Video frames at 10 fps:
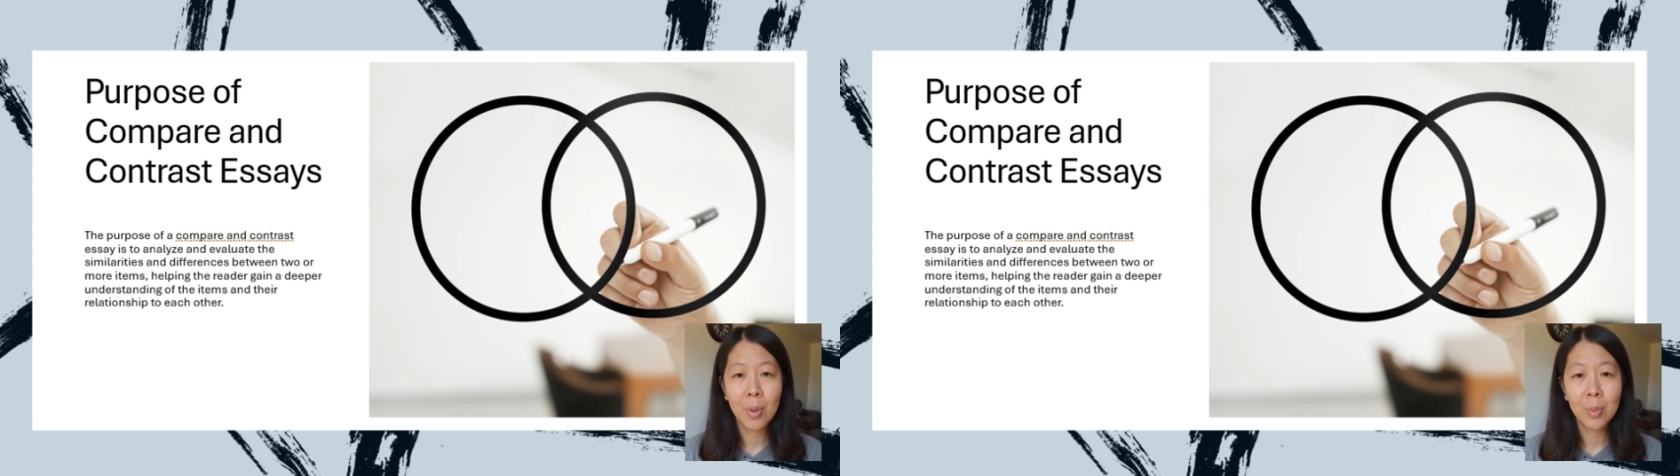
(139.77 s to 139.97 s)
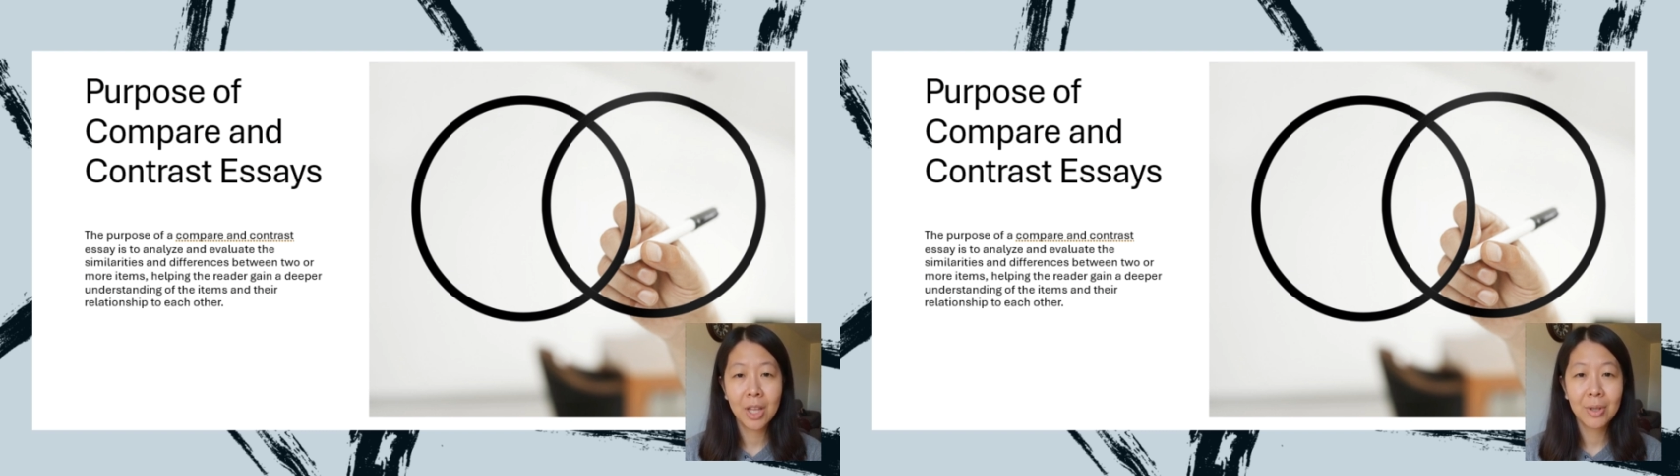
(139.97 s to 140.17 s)

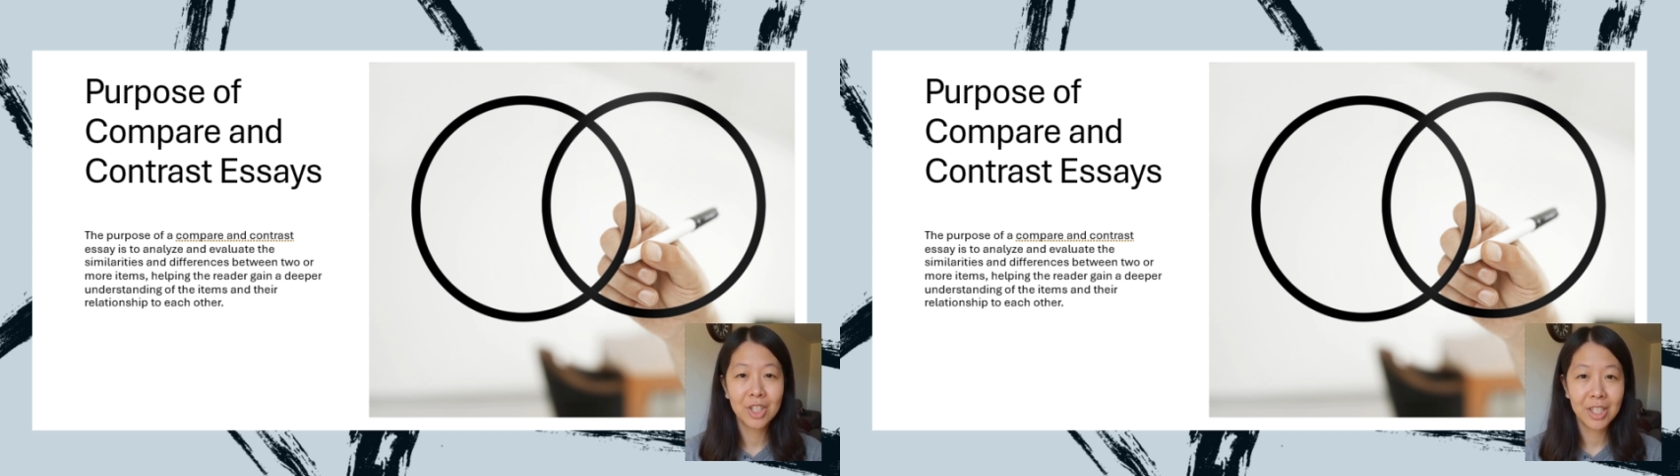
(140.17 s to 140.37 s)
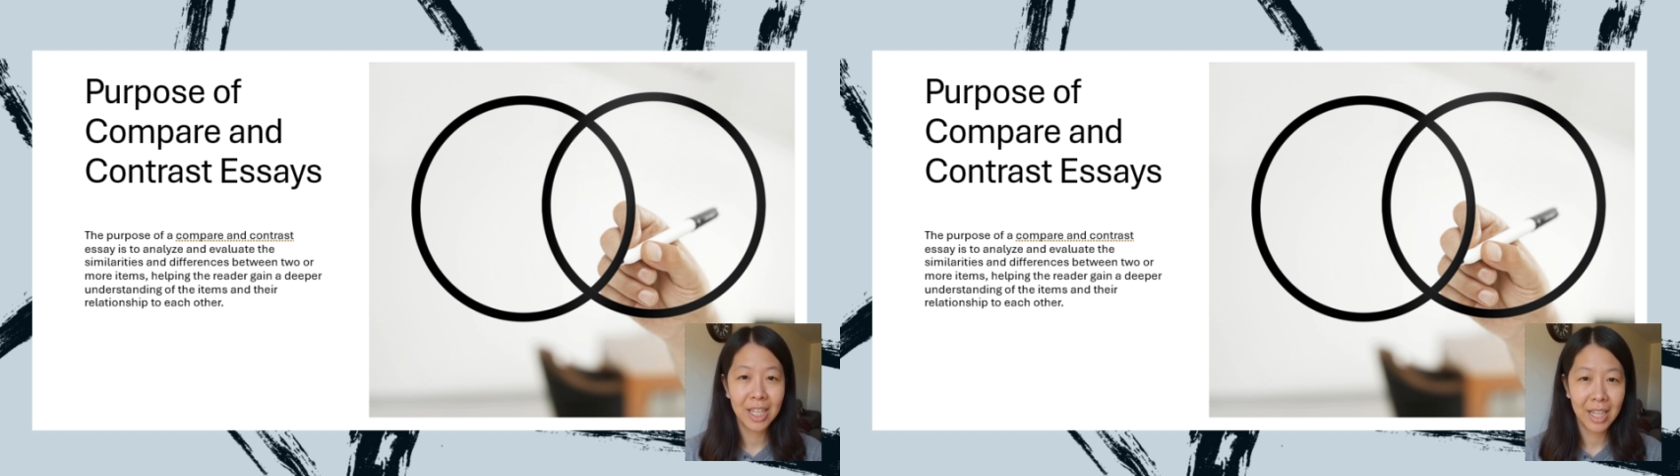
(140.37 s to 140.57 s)
we don't
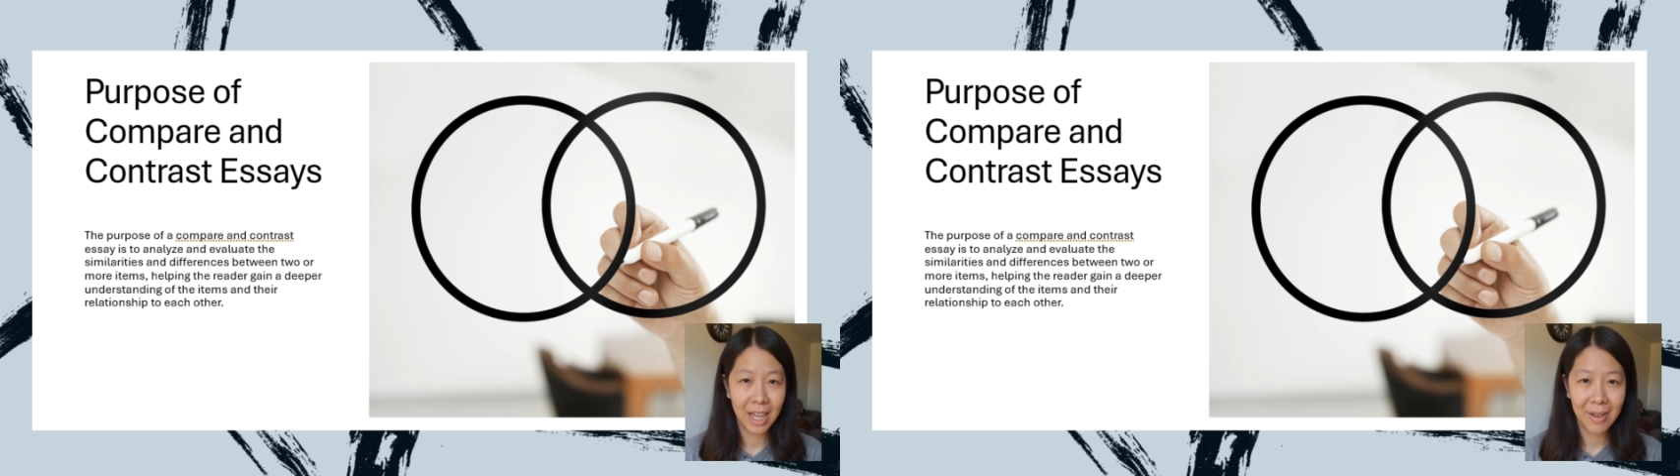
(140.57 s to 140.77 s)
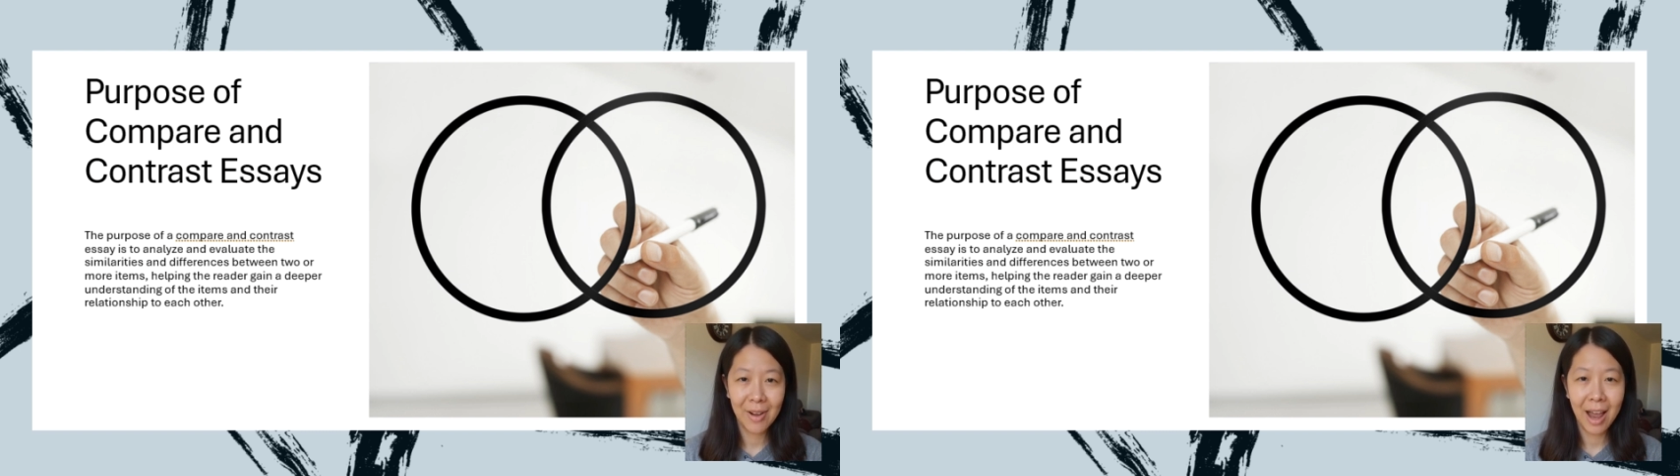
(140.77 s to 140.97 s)
just
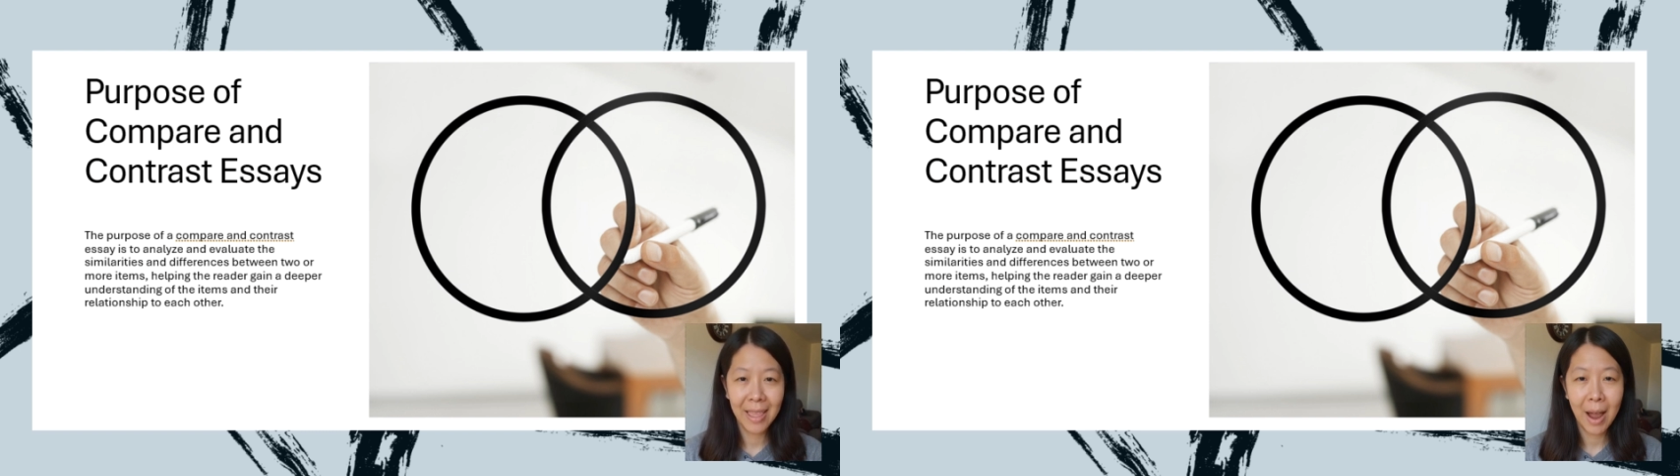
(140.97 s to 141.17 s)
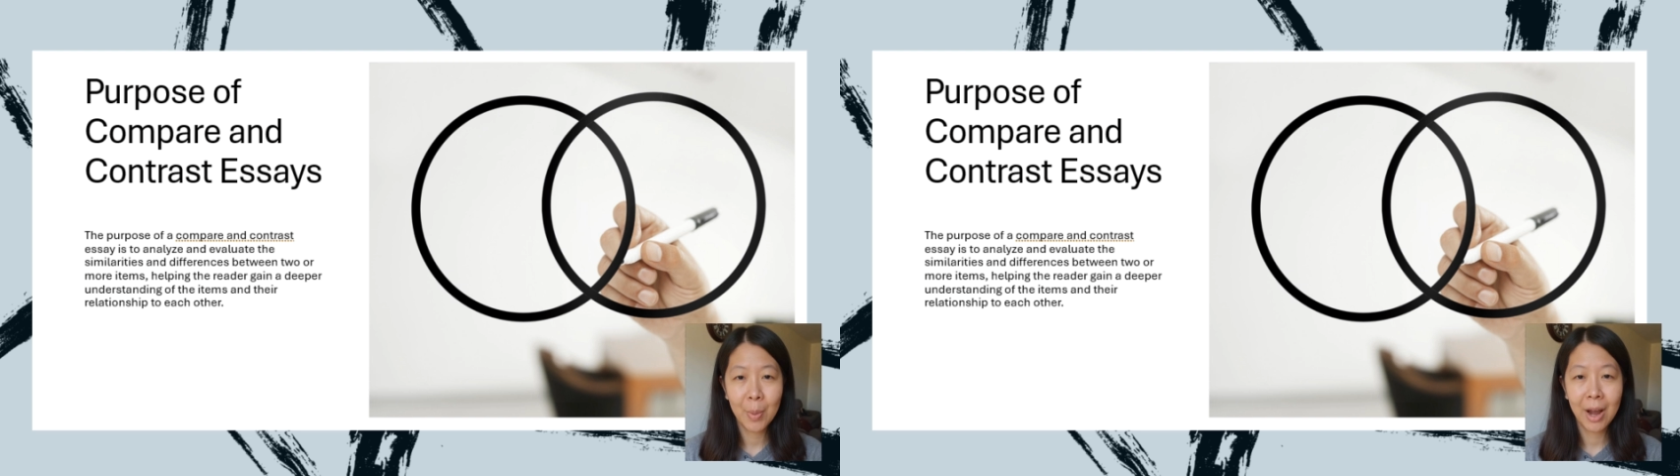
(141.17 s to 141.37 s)
identify
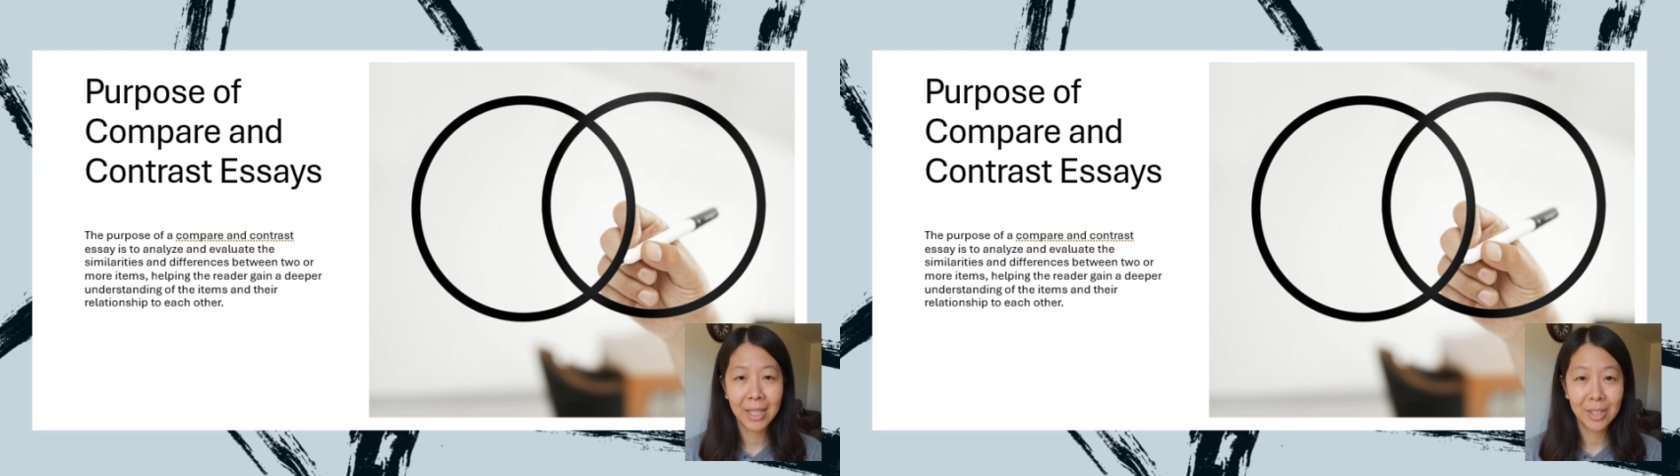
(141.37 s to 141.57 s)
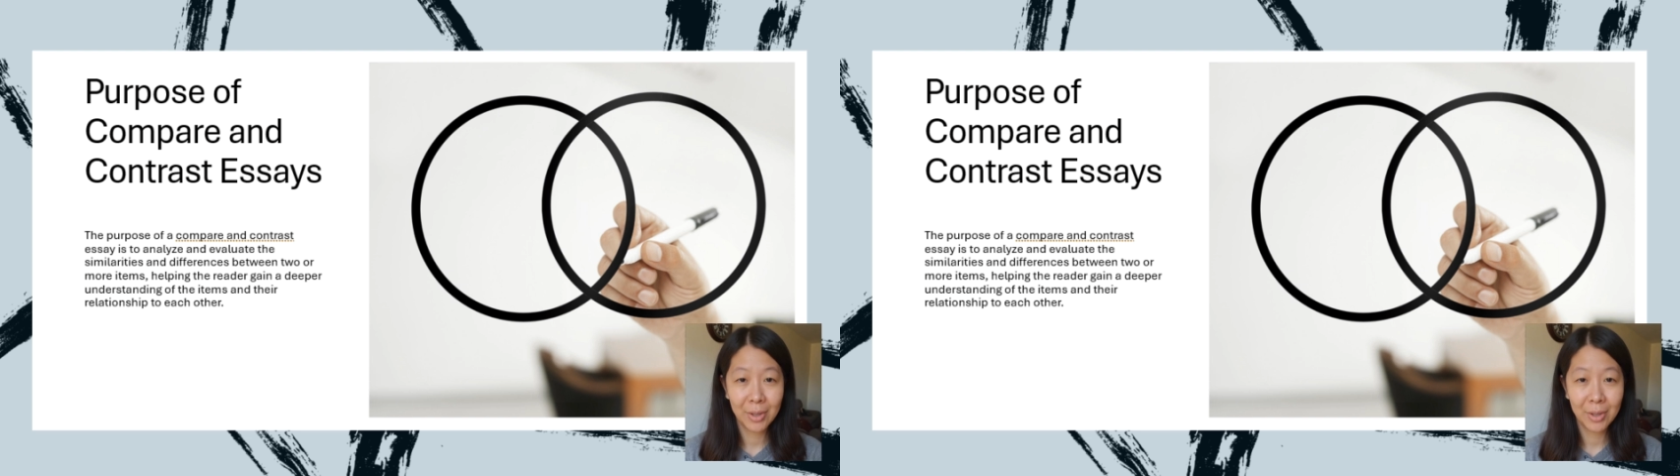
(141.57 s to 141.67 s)
that one is